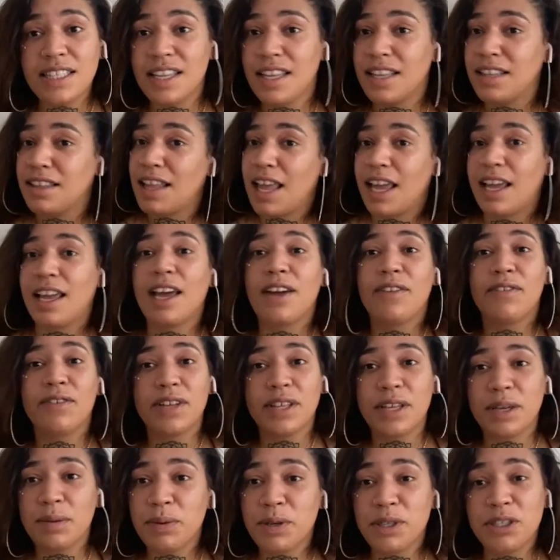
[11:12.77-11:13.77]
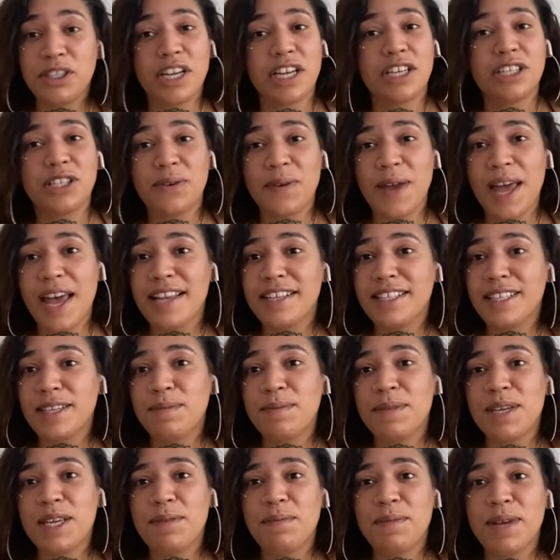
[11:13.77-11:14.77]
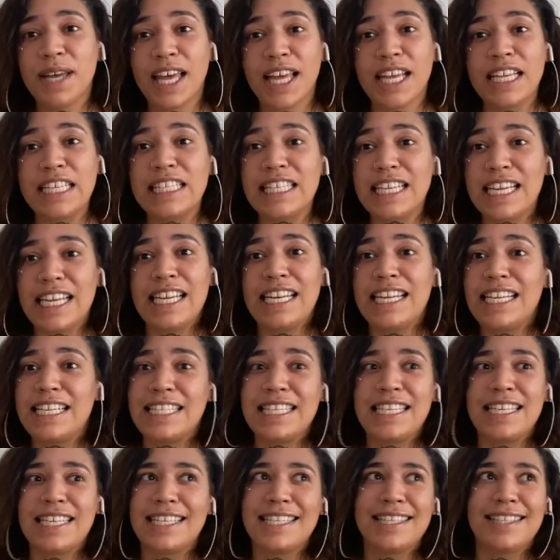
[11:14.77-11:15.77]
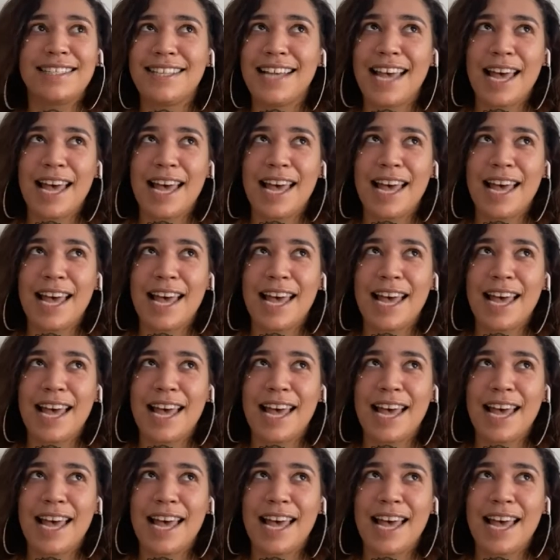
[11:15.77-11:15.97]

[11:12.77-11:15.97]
But, like, I really appreciate you asking me because it isn't a